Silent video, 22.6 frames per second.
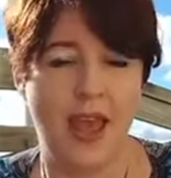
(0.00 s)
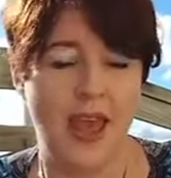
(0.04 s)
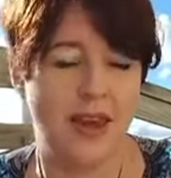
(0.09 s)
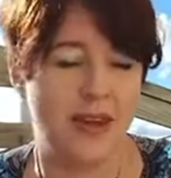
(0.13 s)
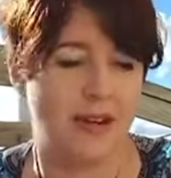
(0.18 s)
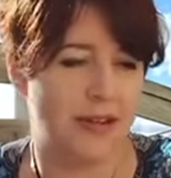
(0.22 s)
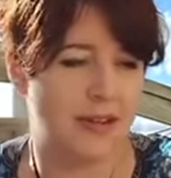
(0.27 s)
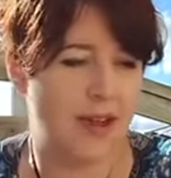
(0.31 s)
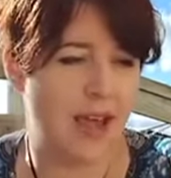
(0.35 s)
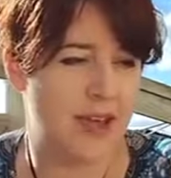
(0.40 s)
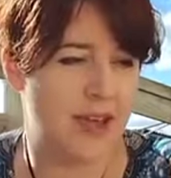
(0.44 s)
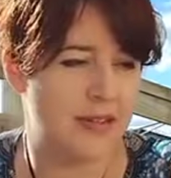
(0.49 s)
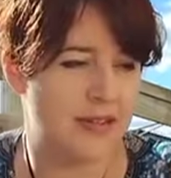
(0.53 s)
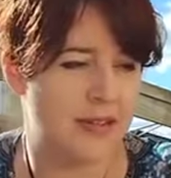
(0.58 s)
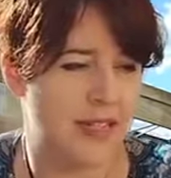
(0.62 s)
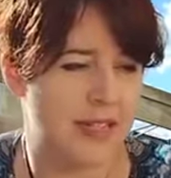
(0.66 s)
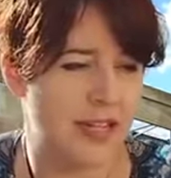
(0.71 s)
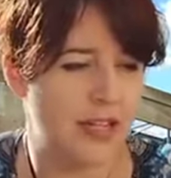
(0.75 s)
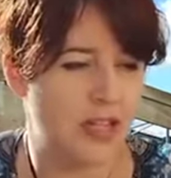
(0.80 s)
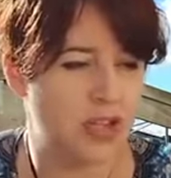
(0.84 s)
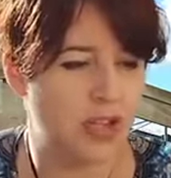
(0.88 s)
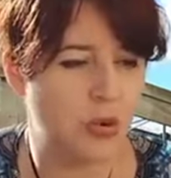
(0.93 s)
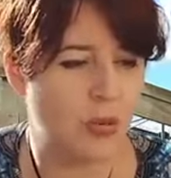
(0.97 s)
and
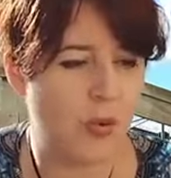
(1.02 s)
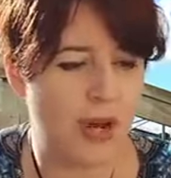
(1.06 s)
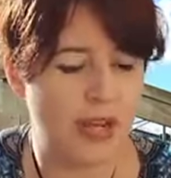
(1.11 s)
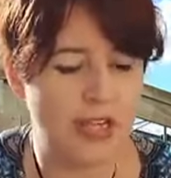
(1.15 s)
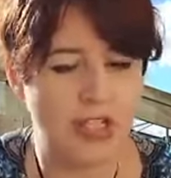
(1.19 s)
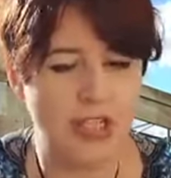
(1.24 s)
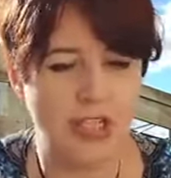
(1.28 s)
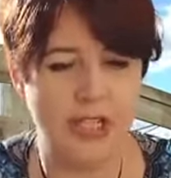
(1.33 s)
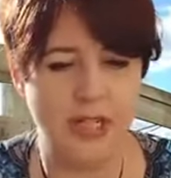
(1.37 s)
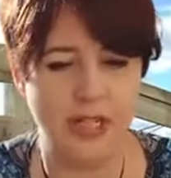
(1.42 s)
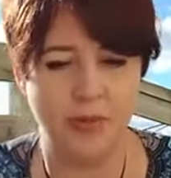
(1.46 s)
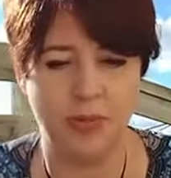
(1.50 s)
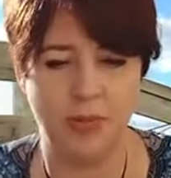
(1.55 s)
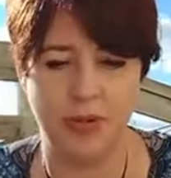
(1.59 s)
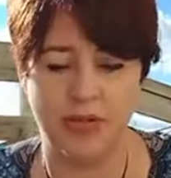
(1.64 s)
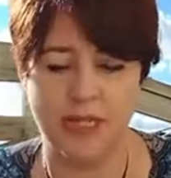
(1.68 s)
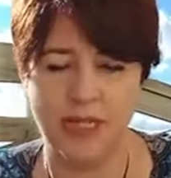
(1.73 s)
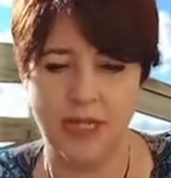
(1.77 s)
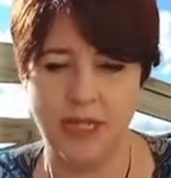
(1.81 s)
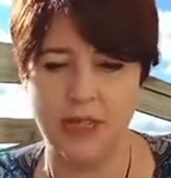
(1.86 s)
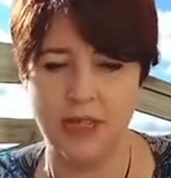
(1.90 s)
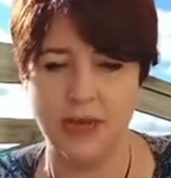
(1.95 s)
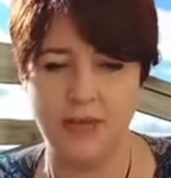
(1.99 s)
situations that
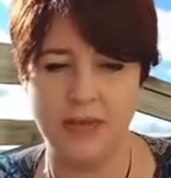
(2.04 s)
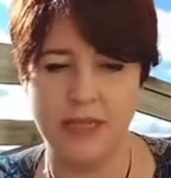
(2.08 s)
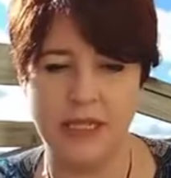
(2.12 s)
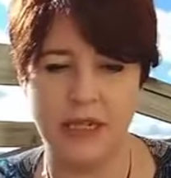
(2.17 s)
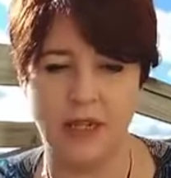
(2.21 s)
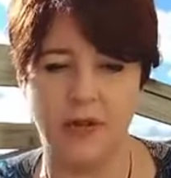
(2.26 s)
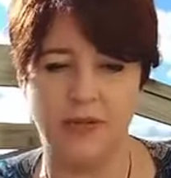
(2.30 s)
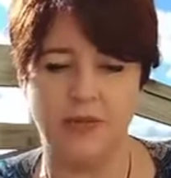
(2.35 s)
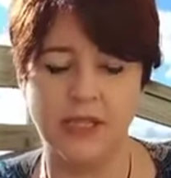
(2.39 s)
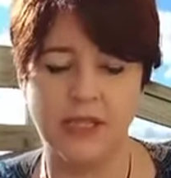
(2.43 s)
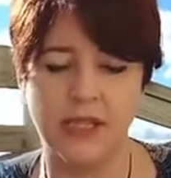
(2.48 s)
present themselves.